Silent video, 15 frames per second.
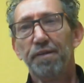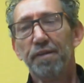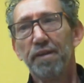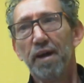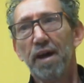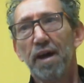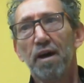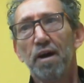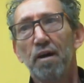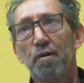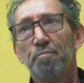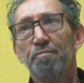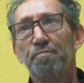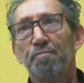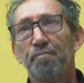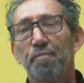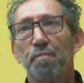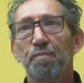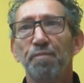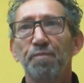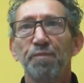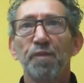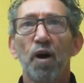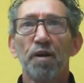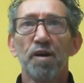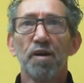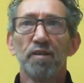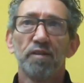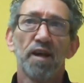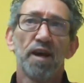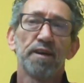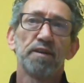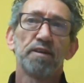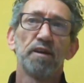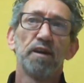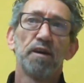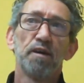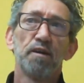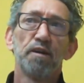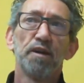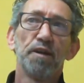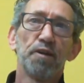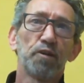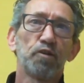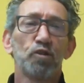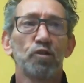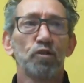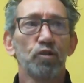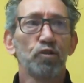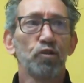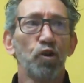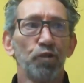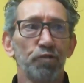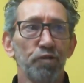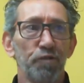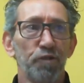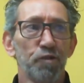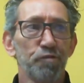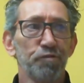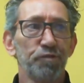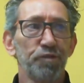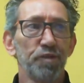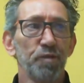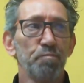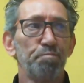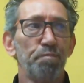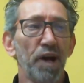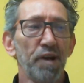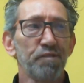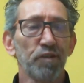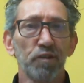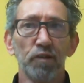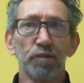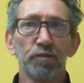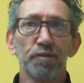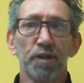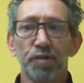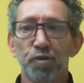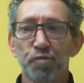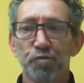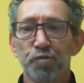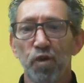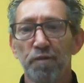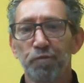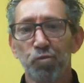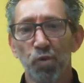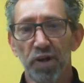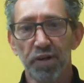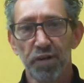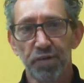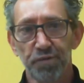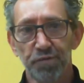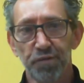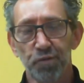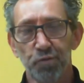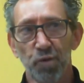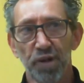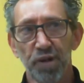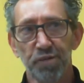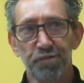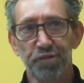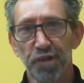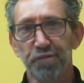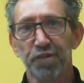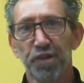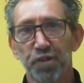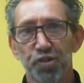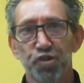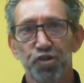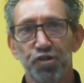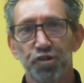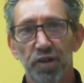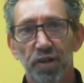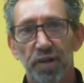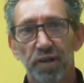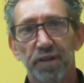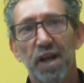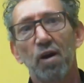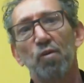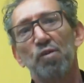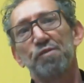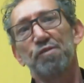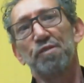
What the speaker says: Not like in controversy, the bicycle that used to have 26-inch. That was